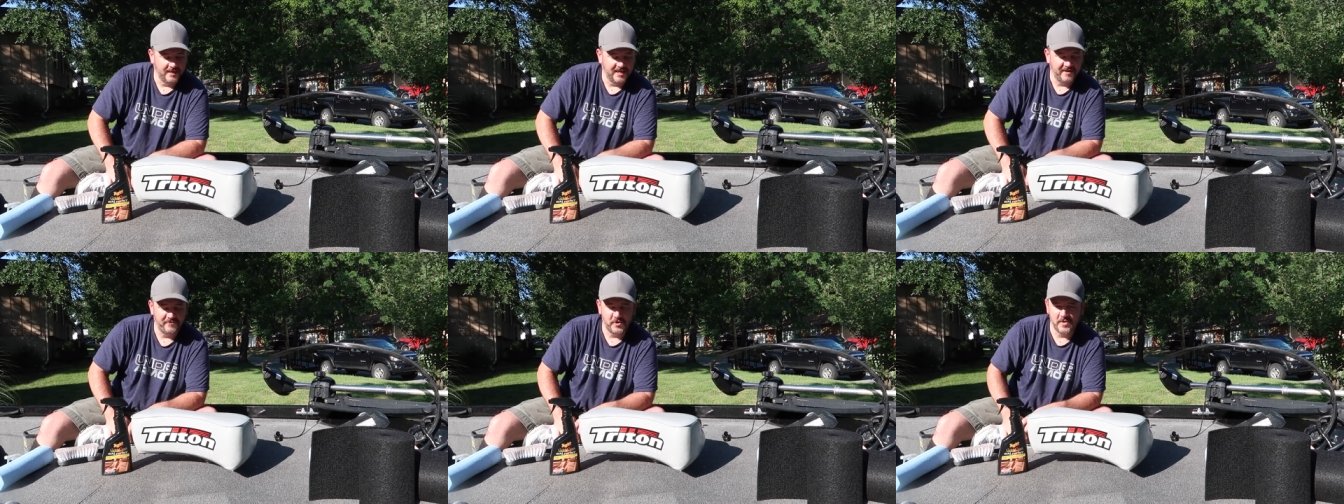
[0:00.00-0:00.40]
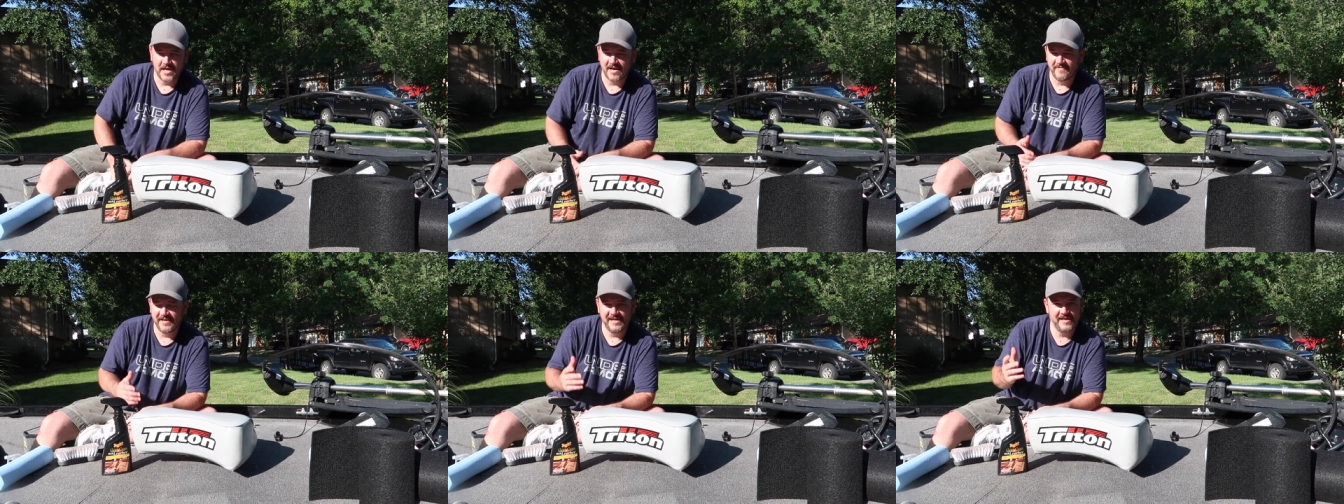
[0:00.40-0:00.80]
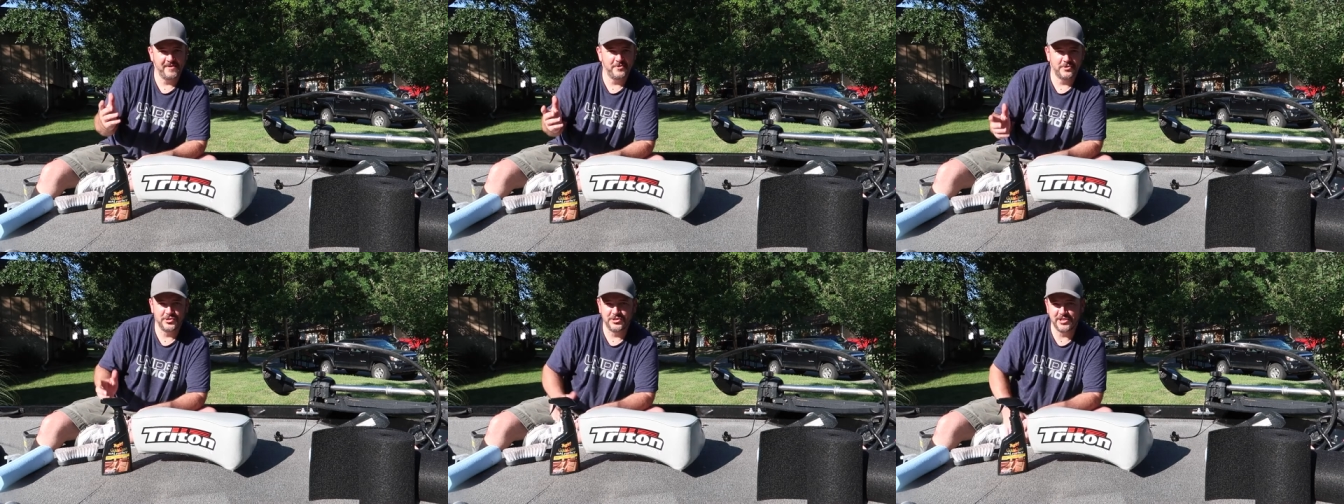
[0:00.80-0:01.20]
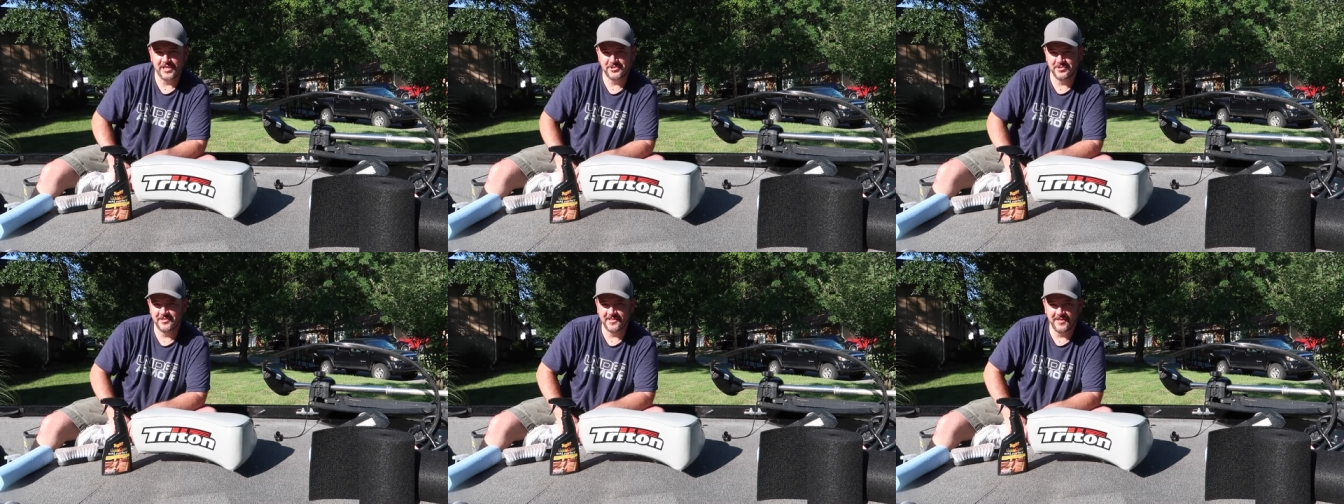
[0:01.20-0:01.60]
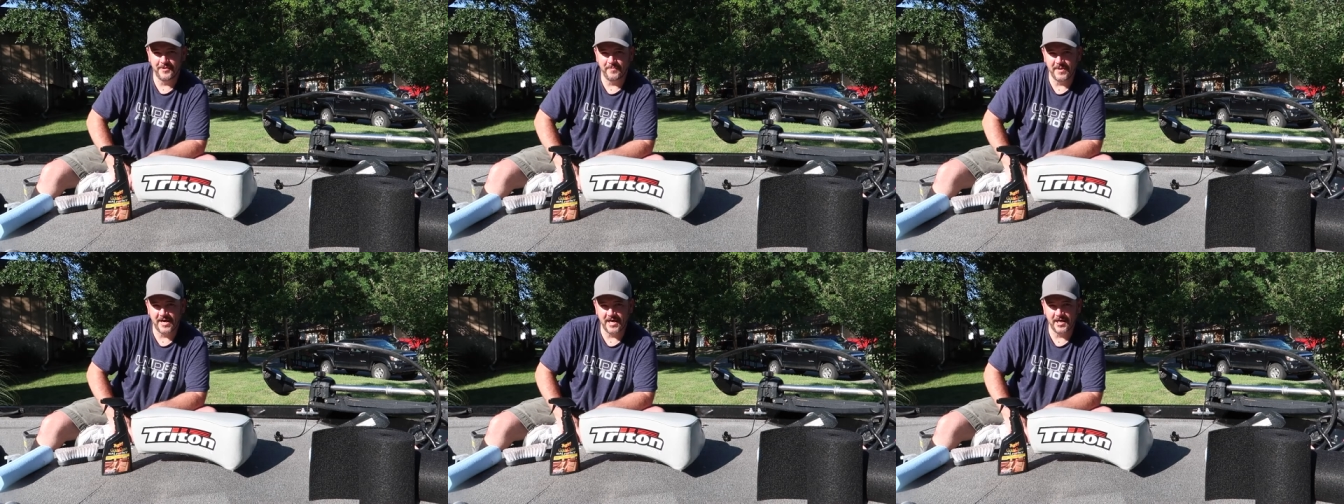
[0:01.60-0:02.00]
Now if you have any other suggestions in
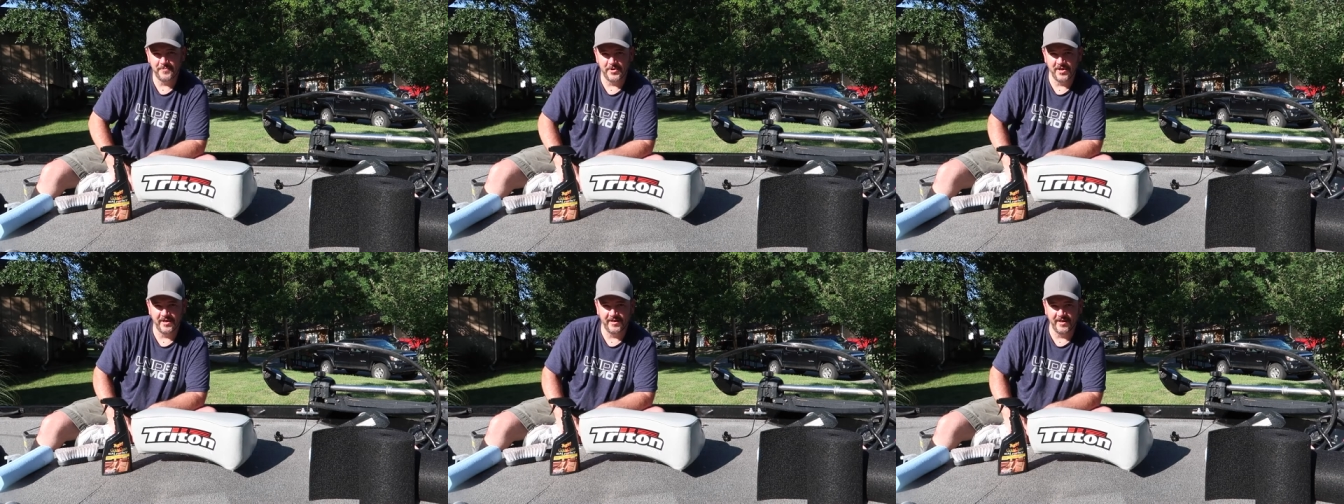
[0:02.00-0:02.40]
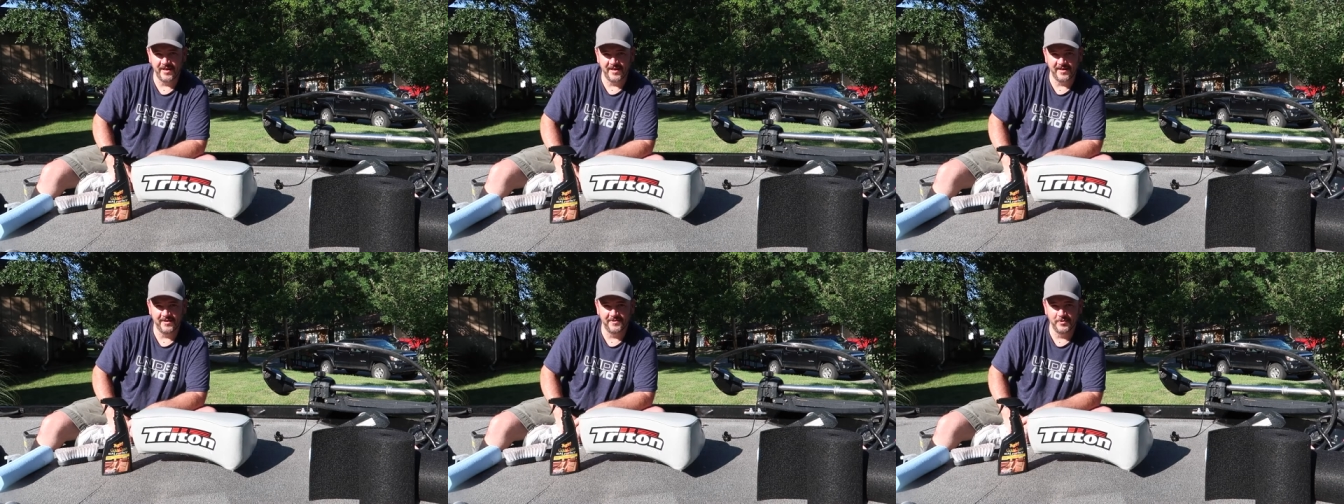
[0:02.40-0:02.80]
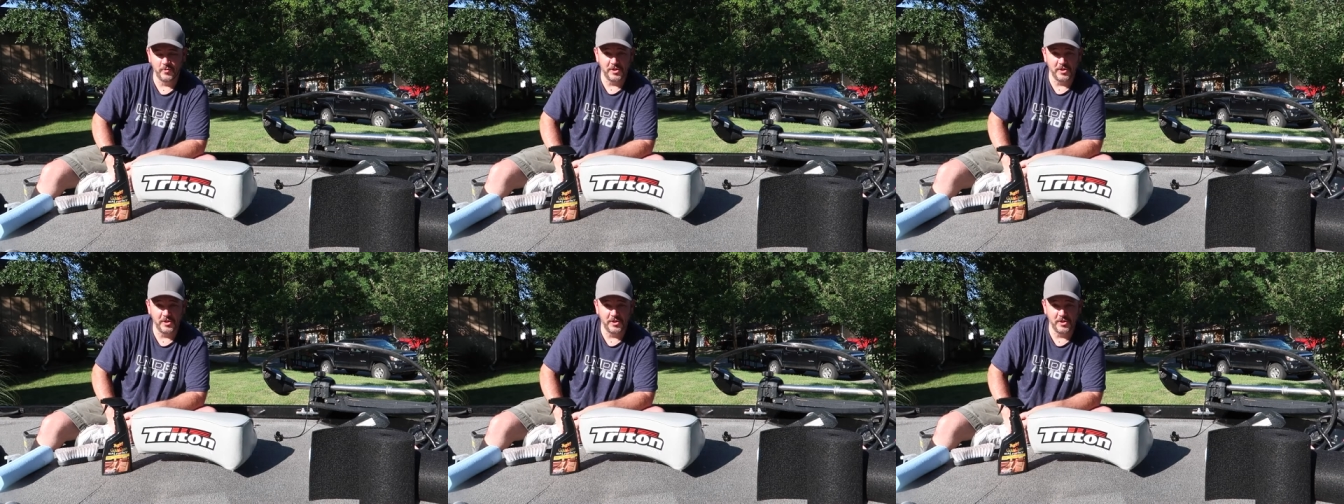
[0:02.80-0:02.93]
the bottom on uh,